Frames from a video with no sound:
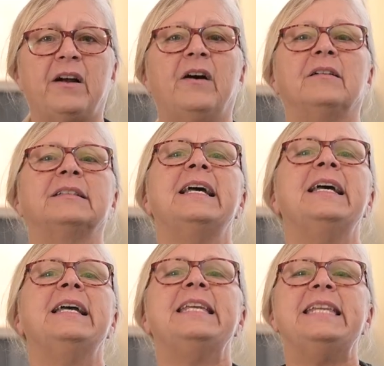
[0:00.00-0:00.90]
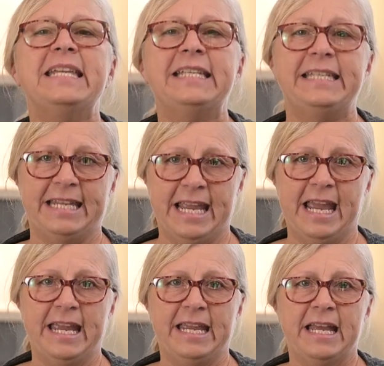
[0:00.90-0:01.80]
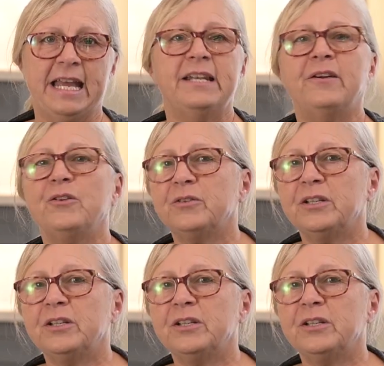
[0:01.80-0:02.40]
called ETA. Now, your